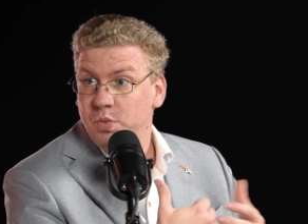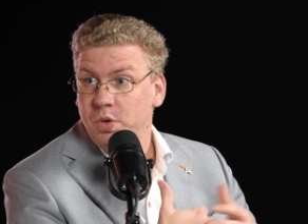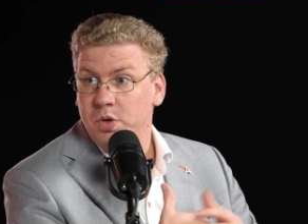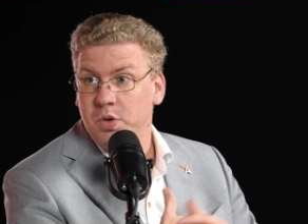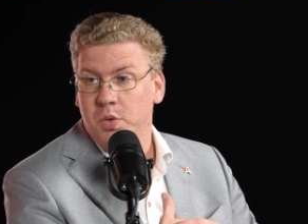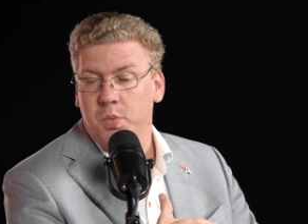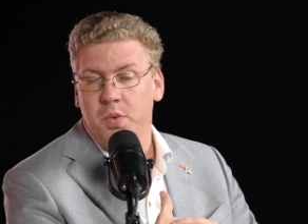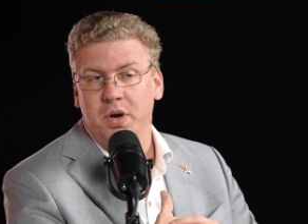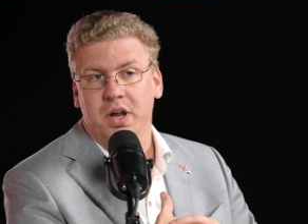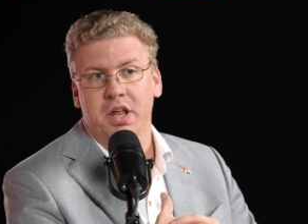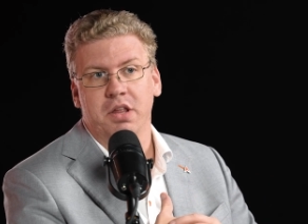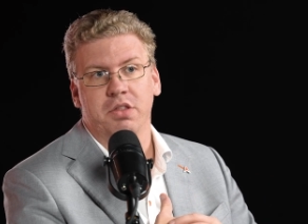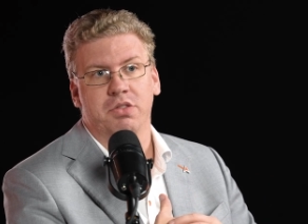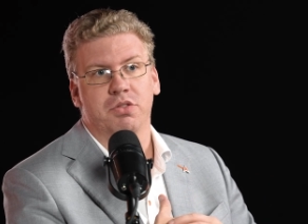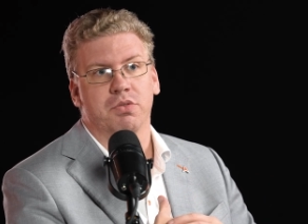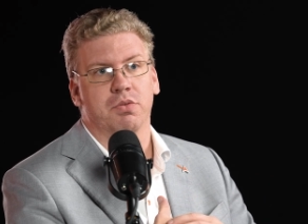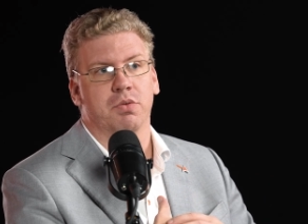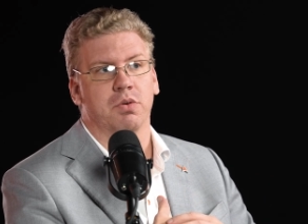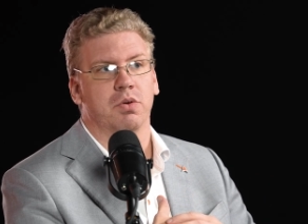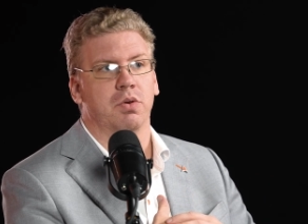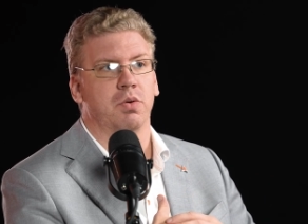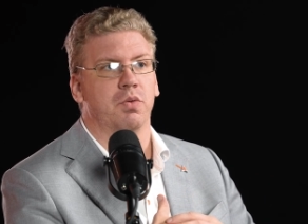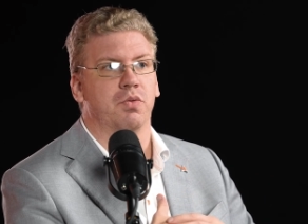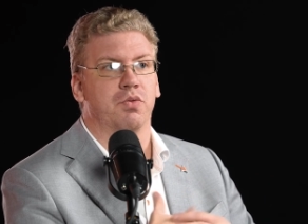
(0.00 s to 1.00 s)
when we're working
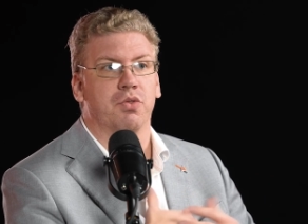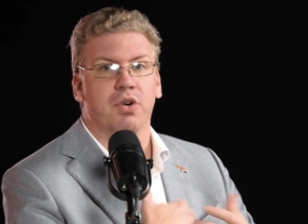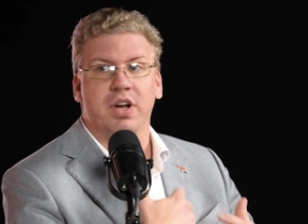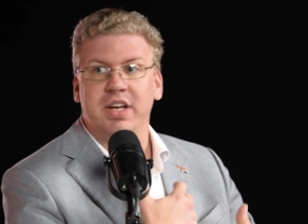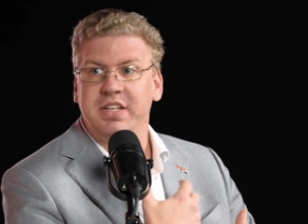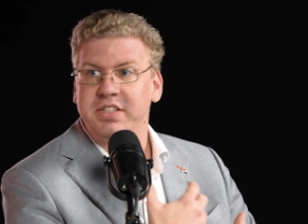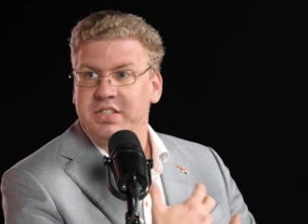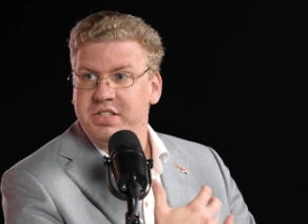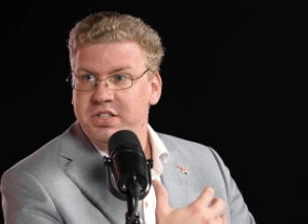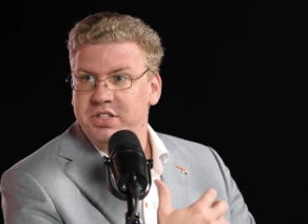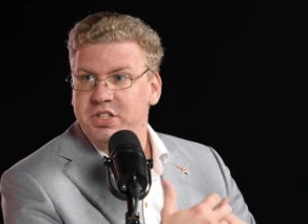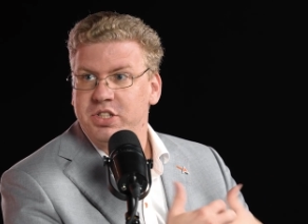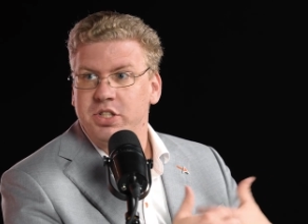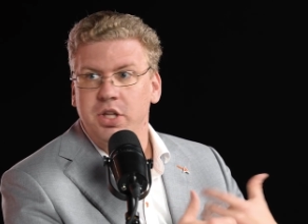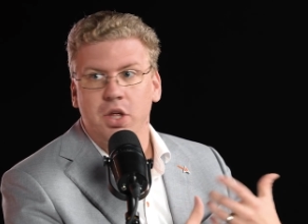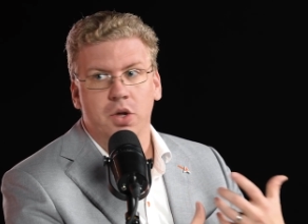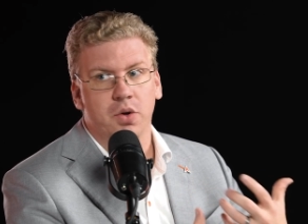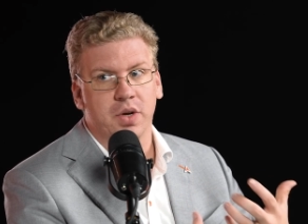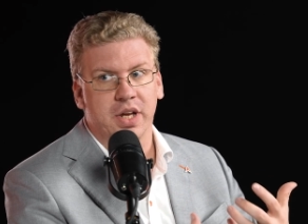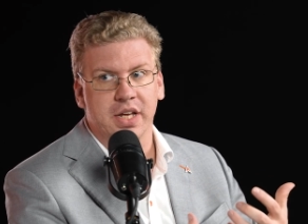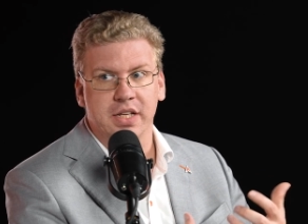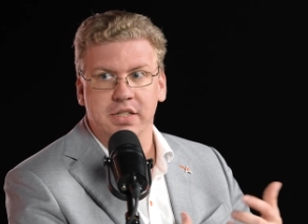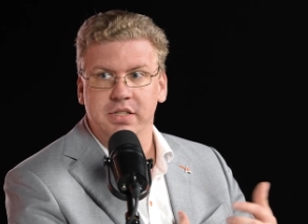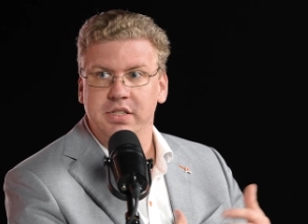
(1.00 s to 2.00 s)
through phrases,
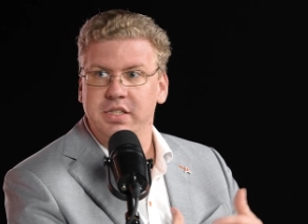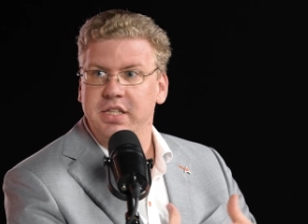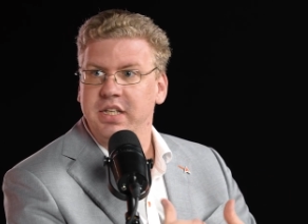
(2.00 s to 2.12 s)
slogans,